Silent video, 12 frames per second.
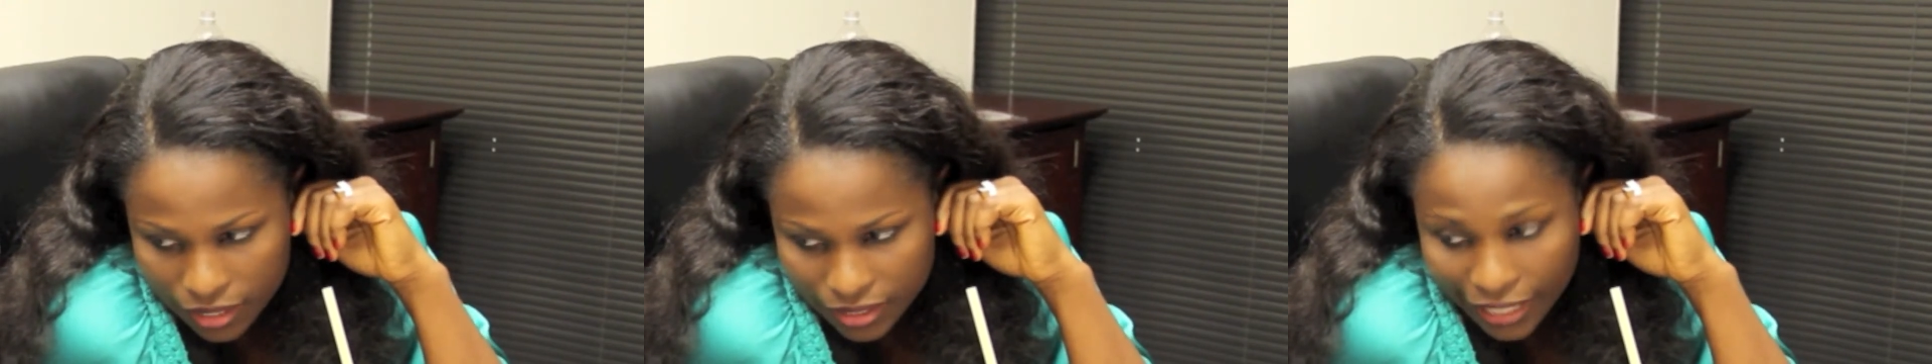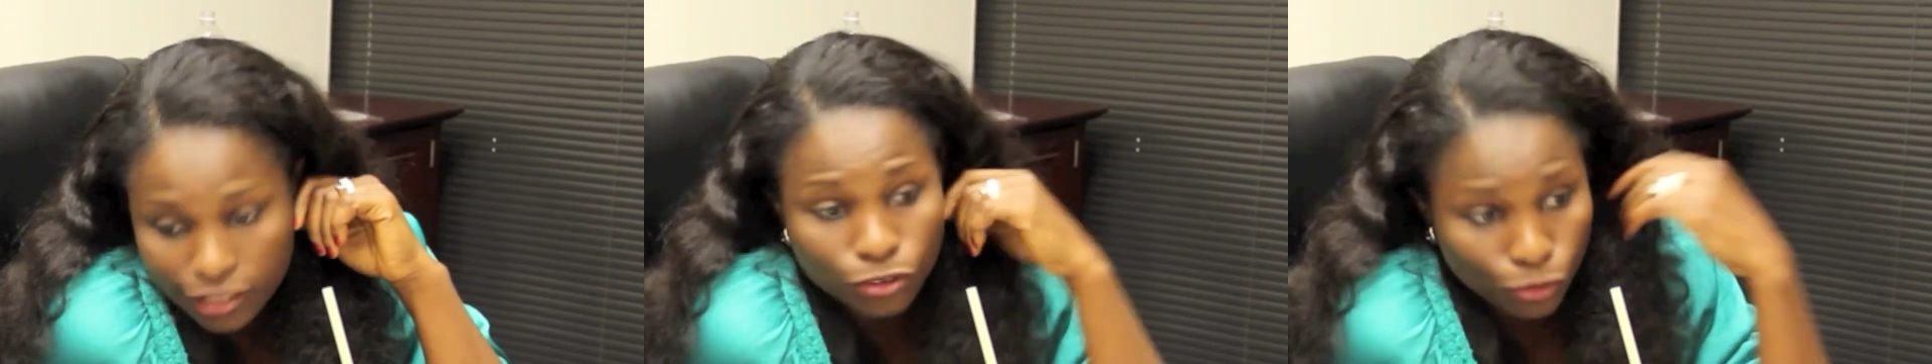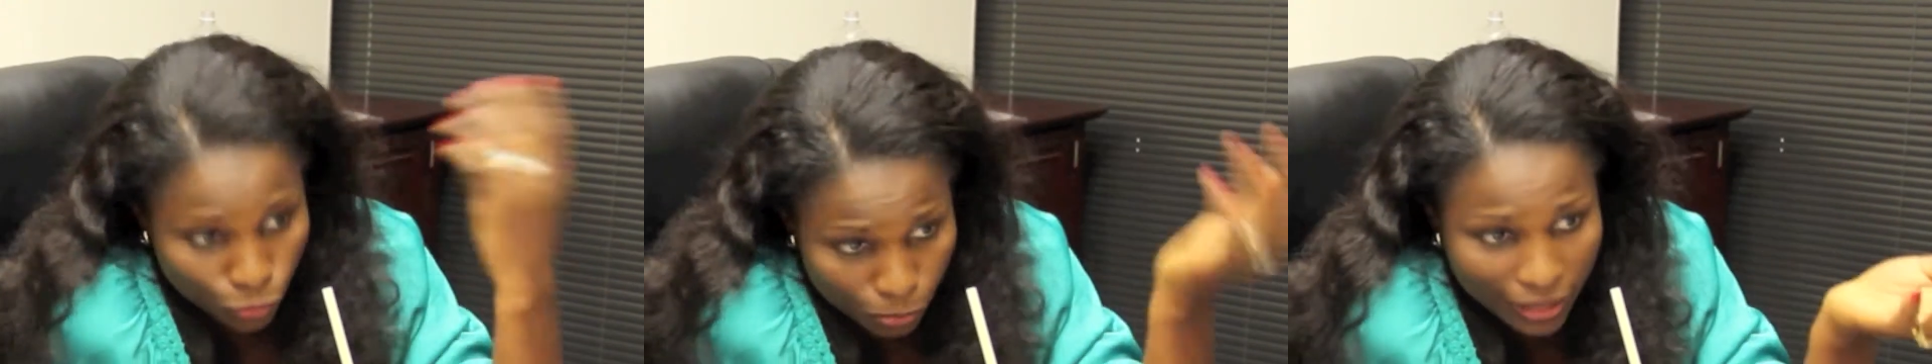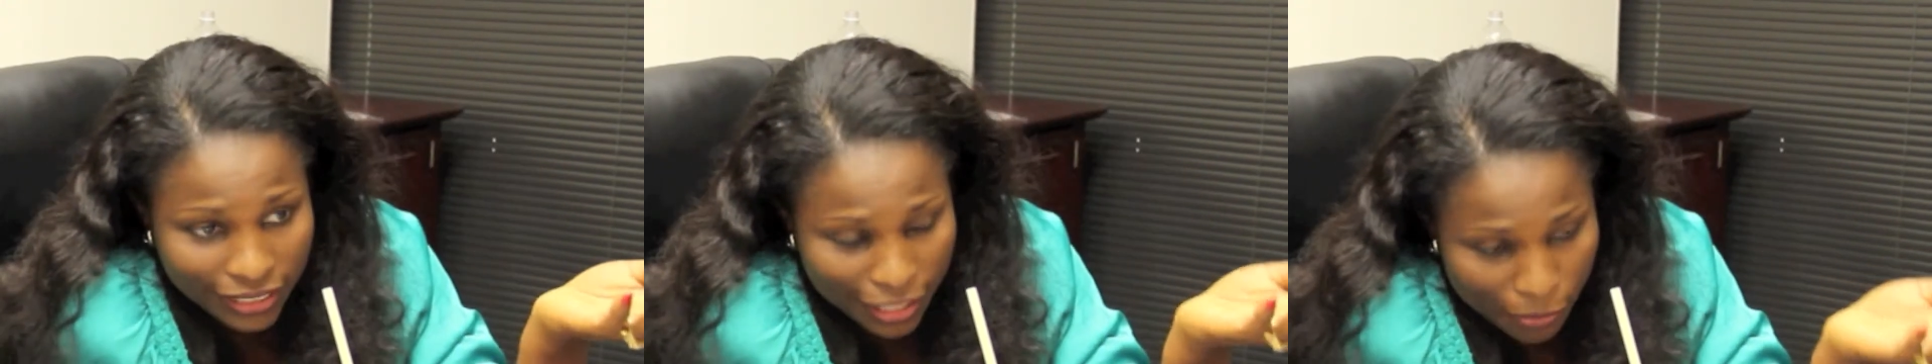titled Two
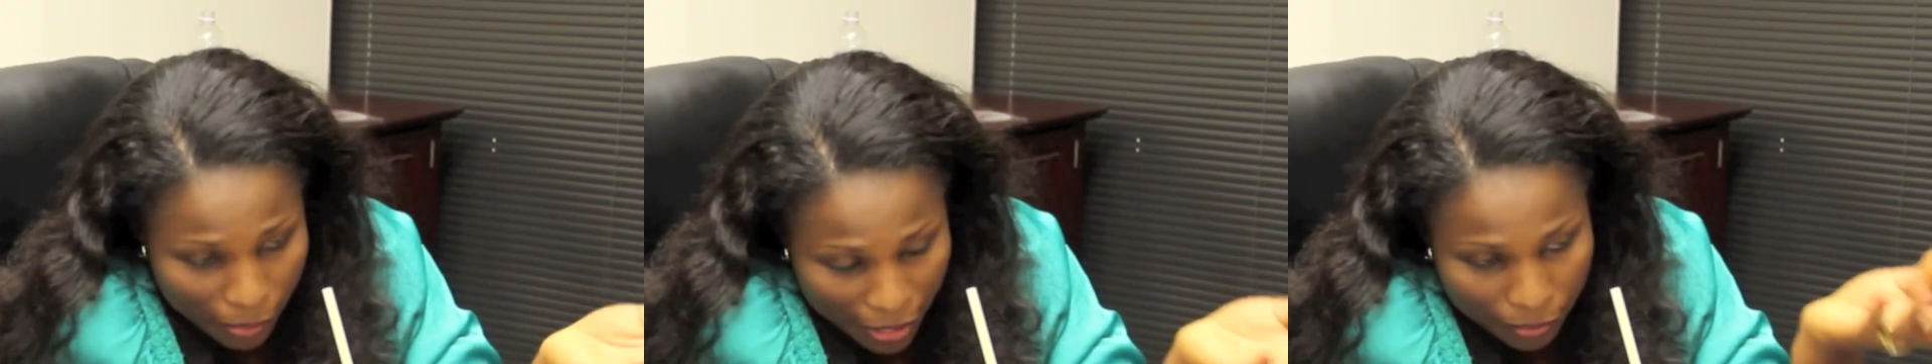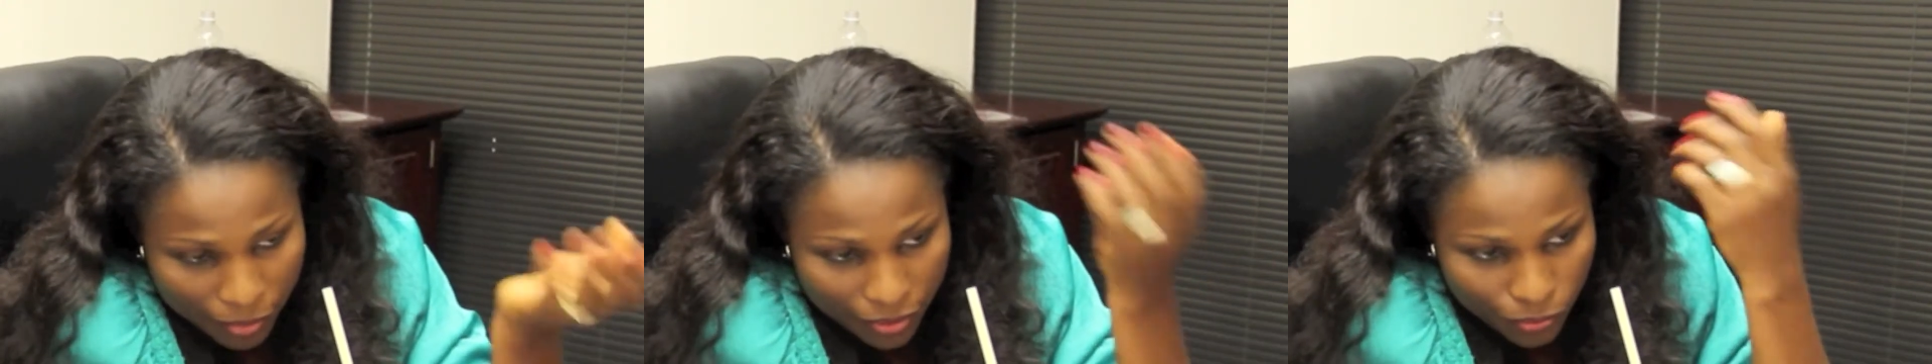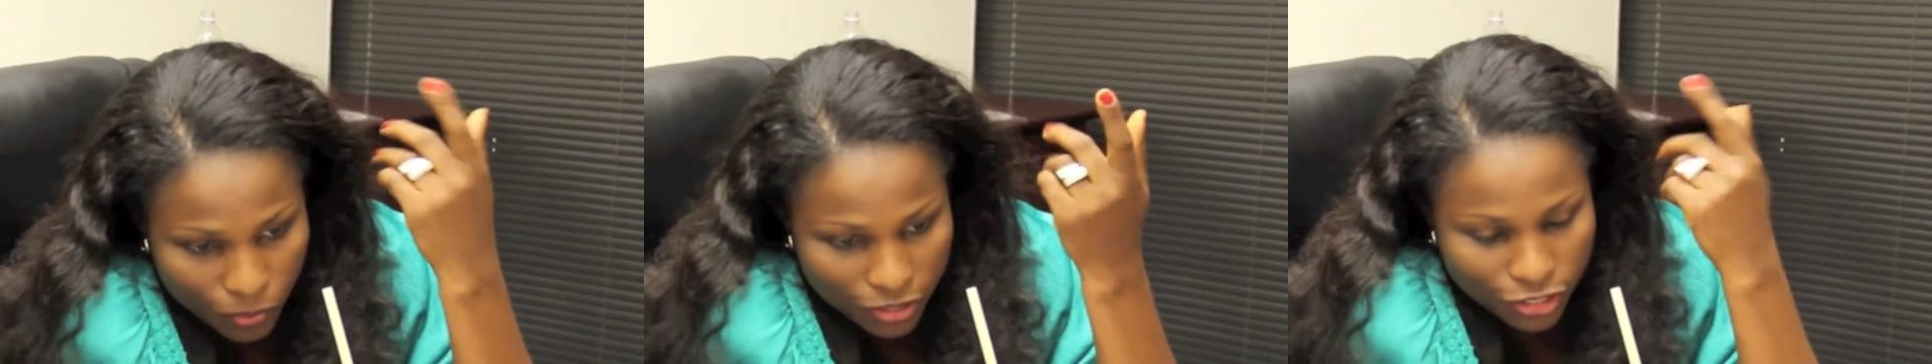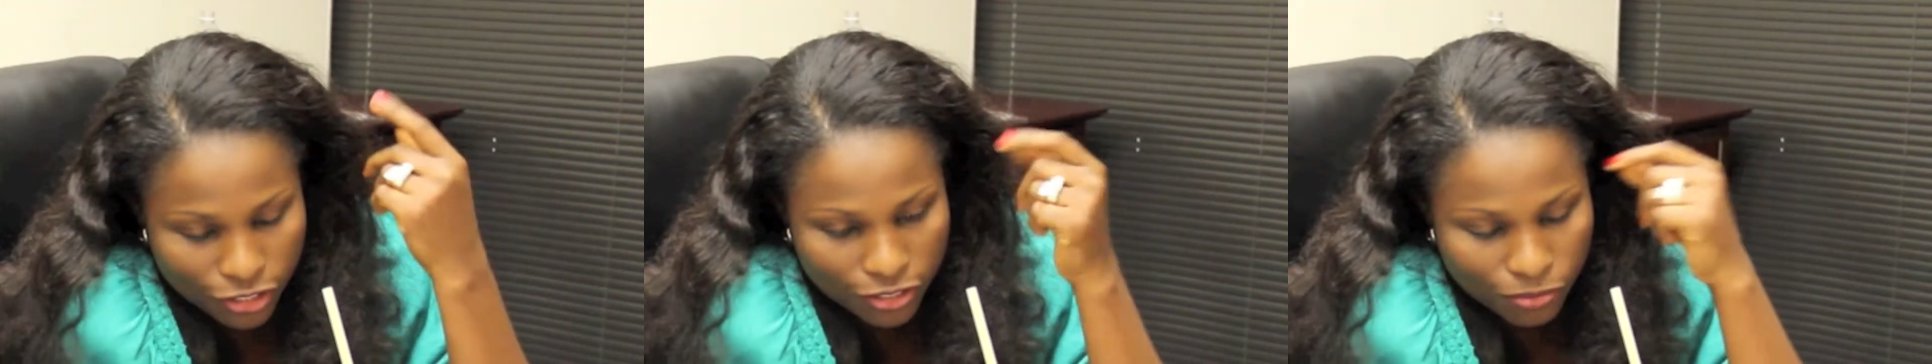Brides and a Baby,
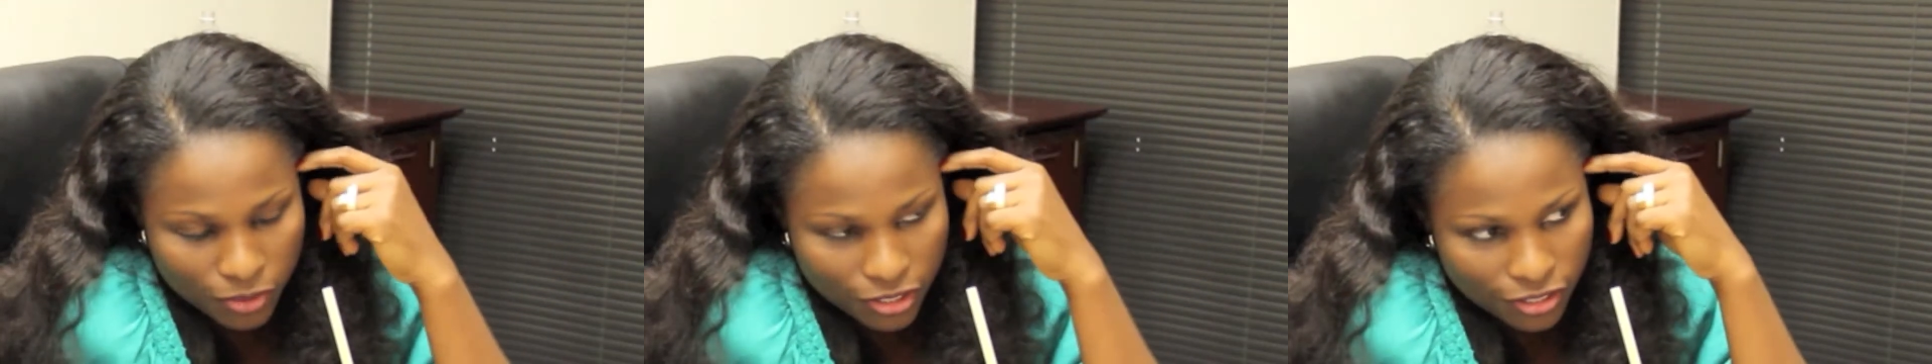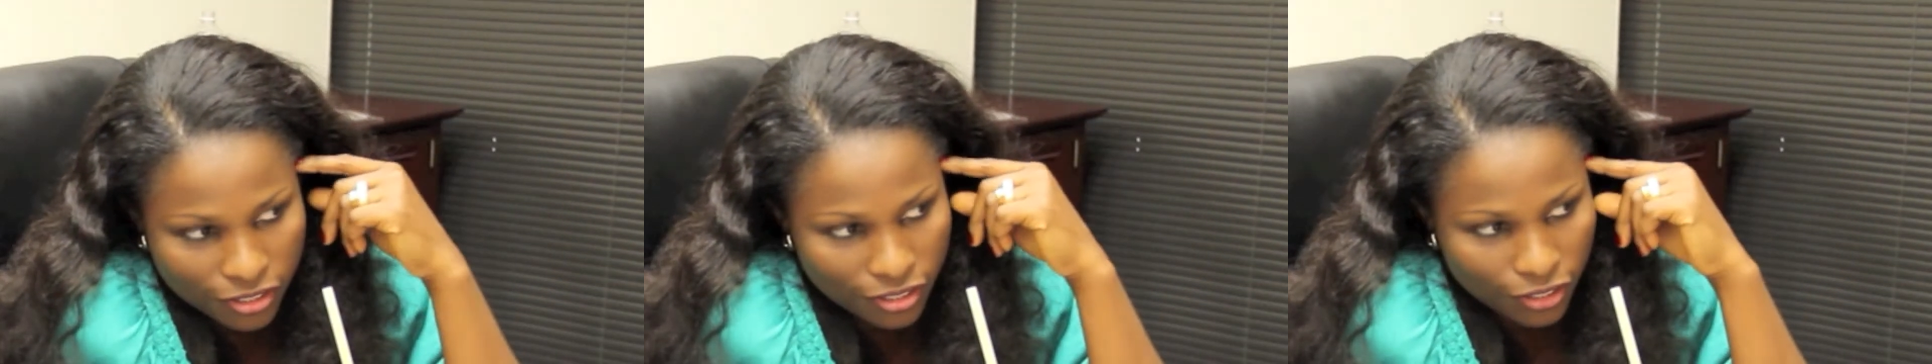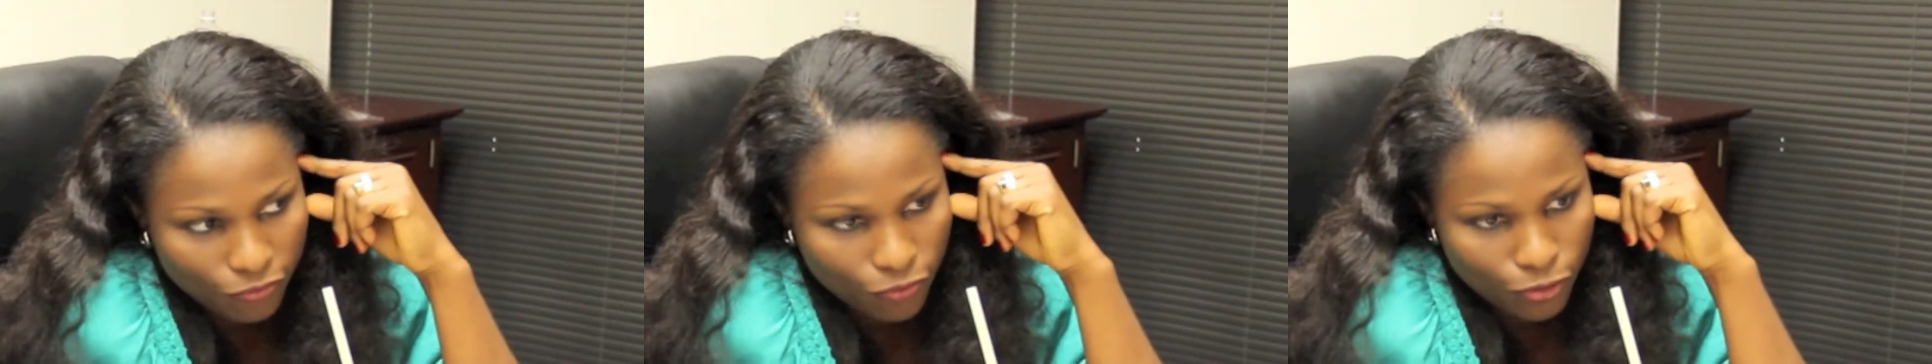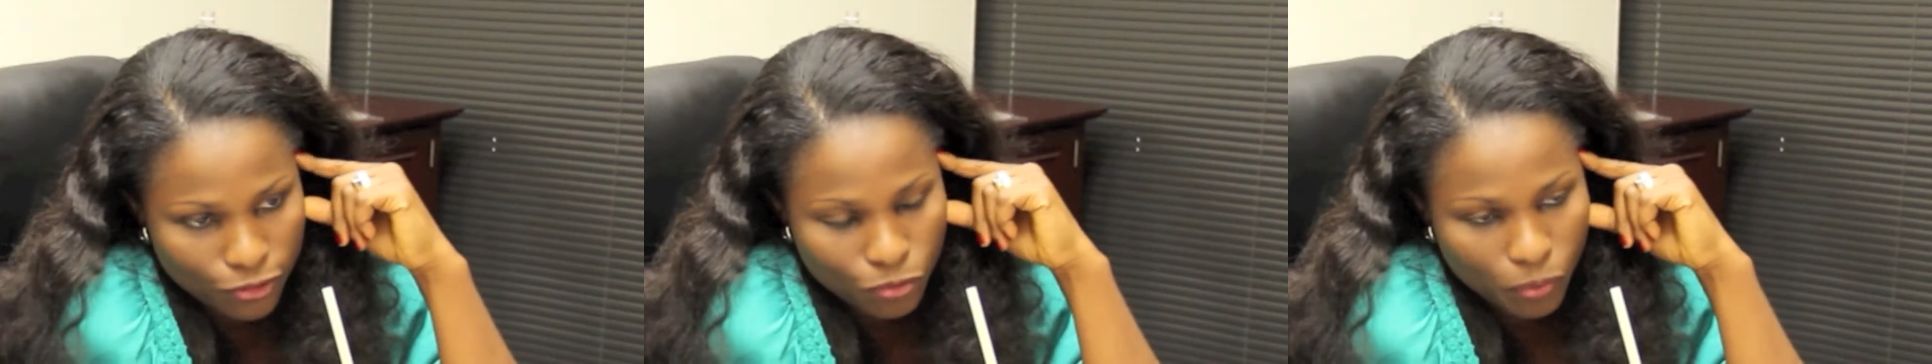which of
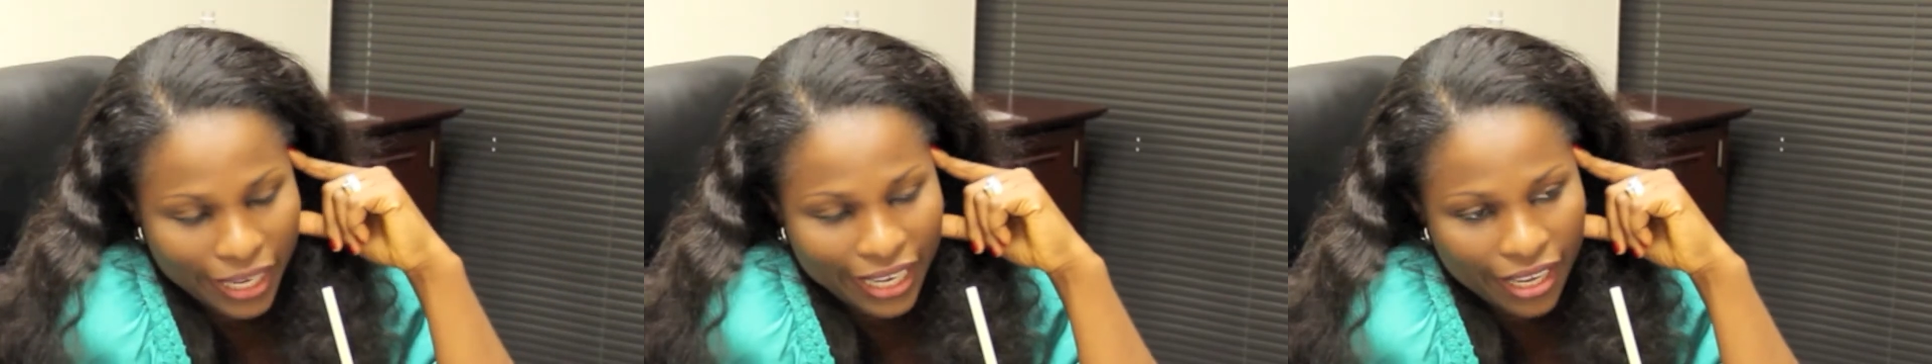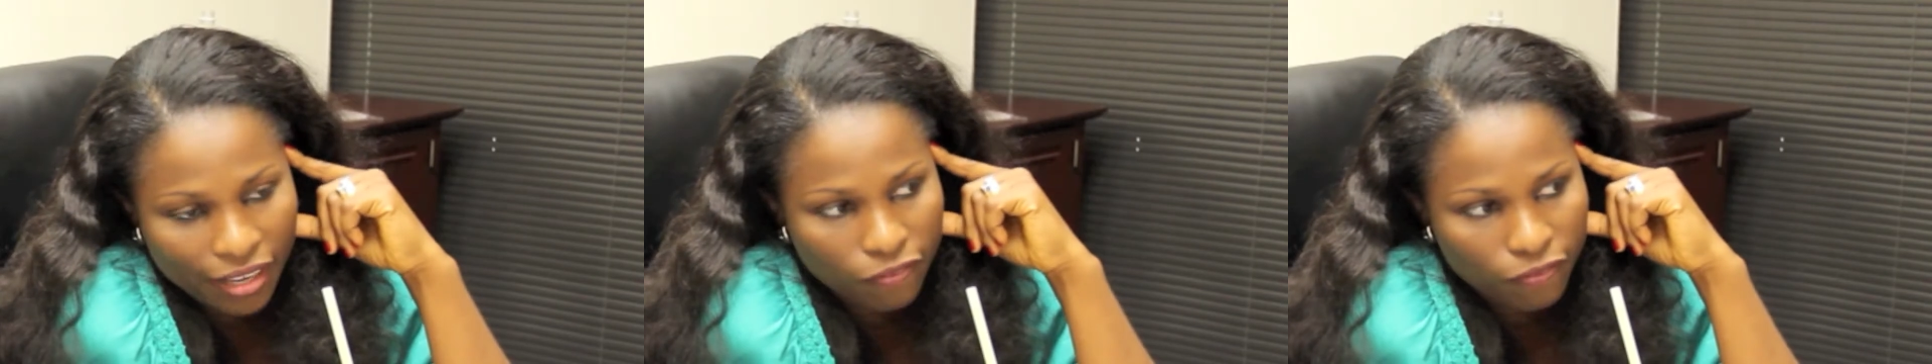course we're here